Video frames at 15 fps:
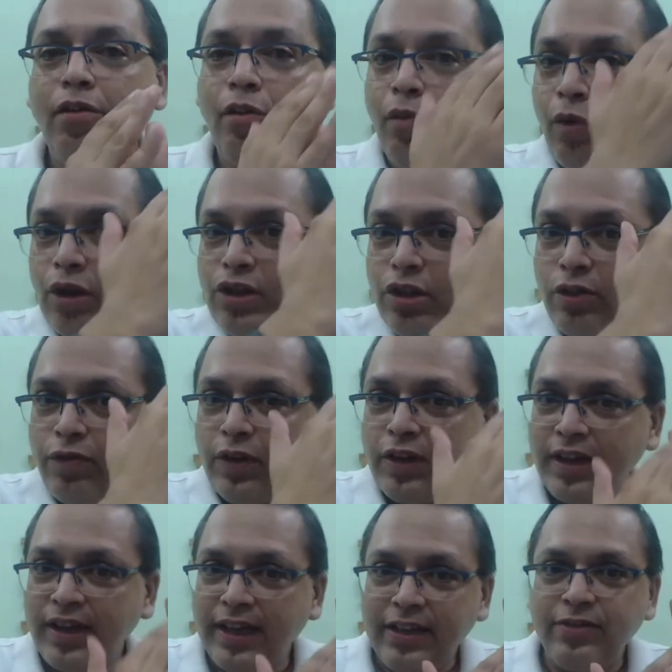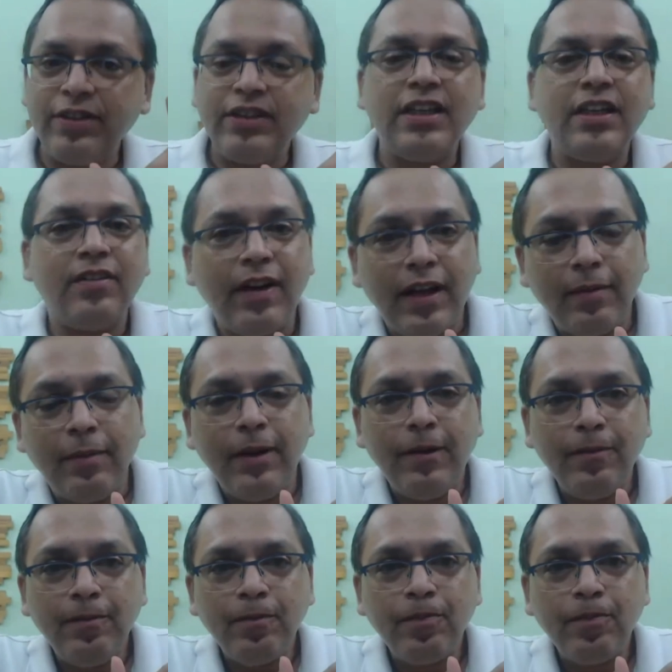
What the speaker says: watch out for the gigs which are available.